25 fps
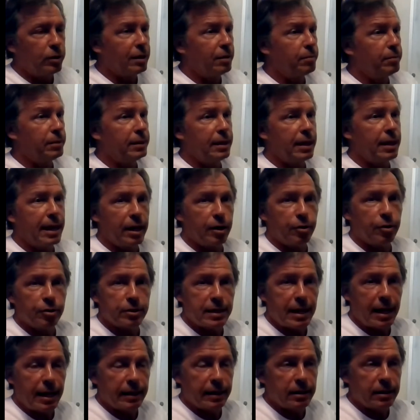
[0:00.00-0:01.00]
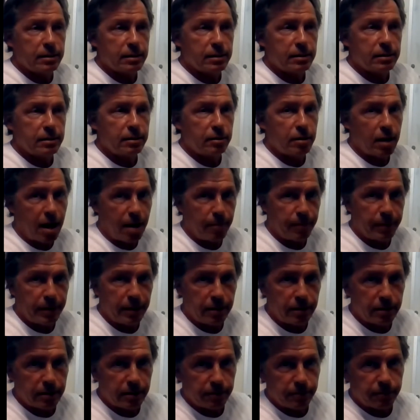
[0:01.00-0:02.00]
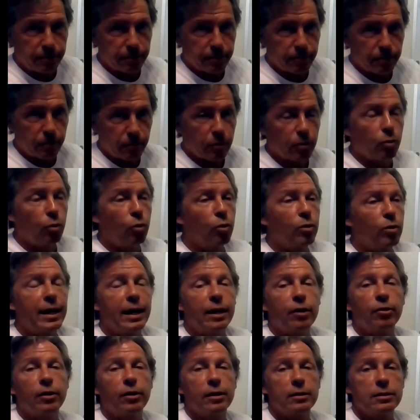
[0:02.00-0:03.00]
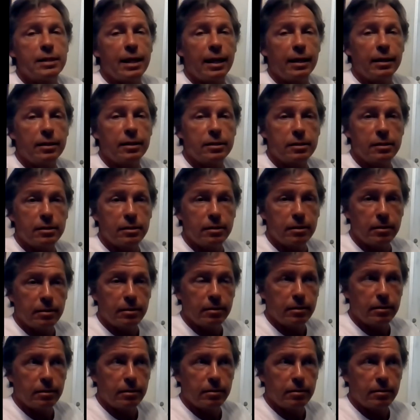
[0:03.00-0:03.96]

you can be heterozygous dominant or homozygous